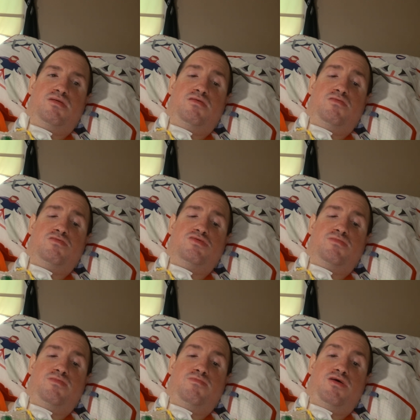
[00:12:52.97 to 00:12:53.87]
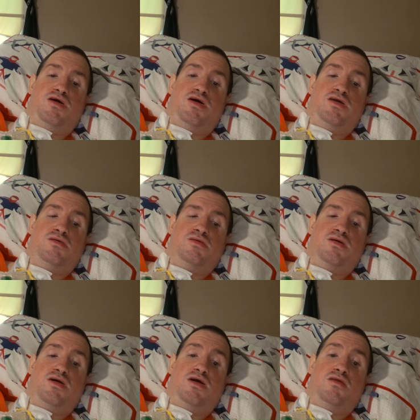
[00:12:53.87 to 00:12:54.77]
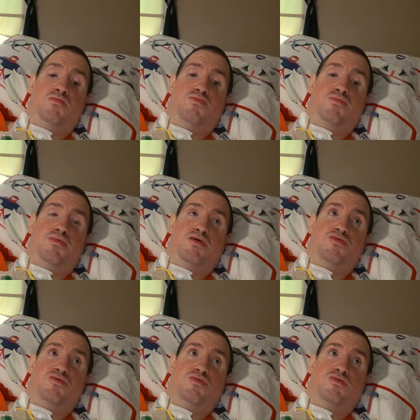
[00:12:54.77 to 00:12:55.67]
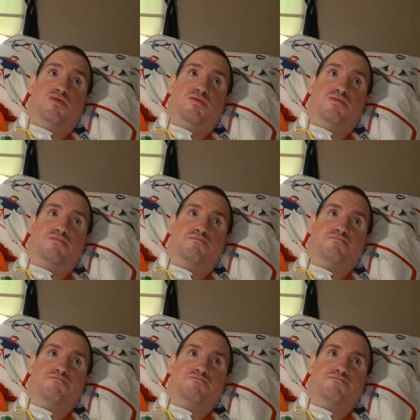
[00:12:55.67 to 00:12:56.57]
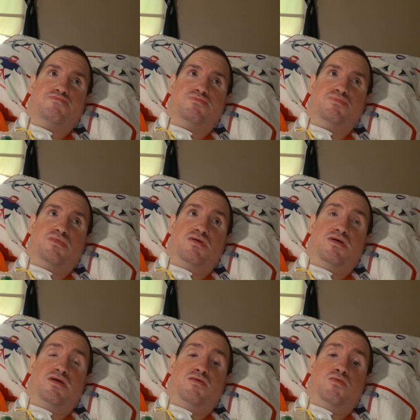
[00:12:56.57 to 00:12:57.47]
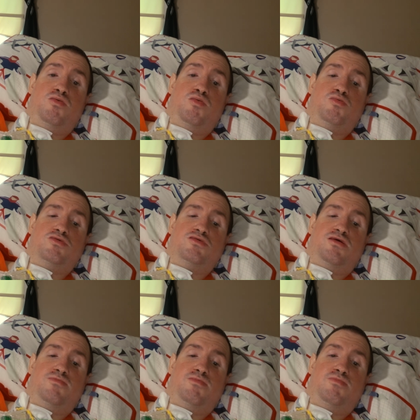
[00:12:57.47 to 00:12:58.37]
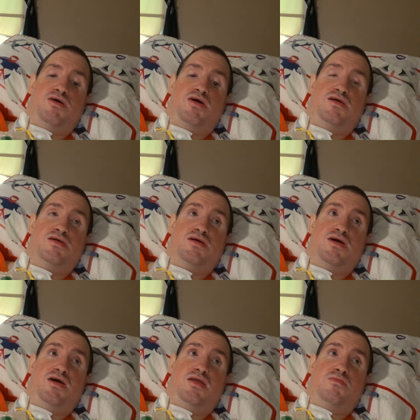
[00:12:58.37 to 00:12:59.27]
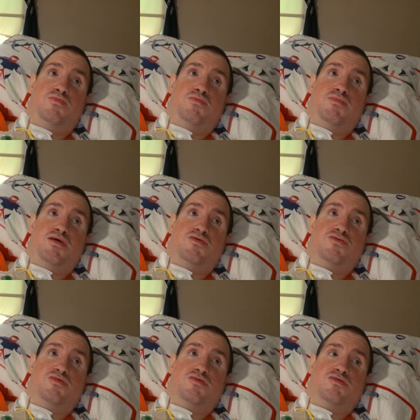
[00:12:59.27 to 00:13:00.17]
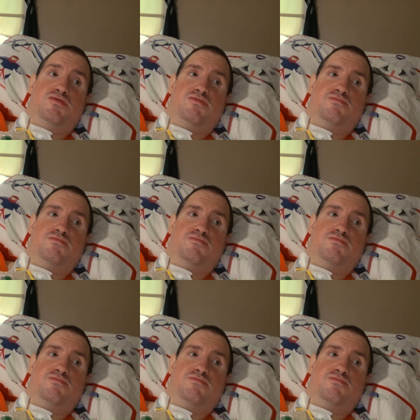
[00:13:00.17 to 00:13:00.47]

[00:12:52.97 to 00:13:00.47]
Here are some of my honorable mentions. Here are some of my honorable mentions.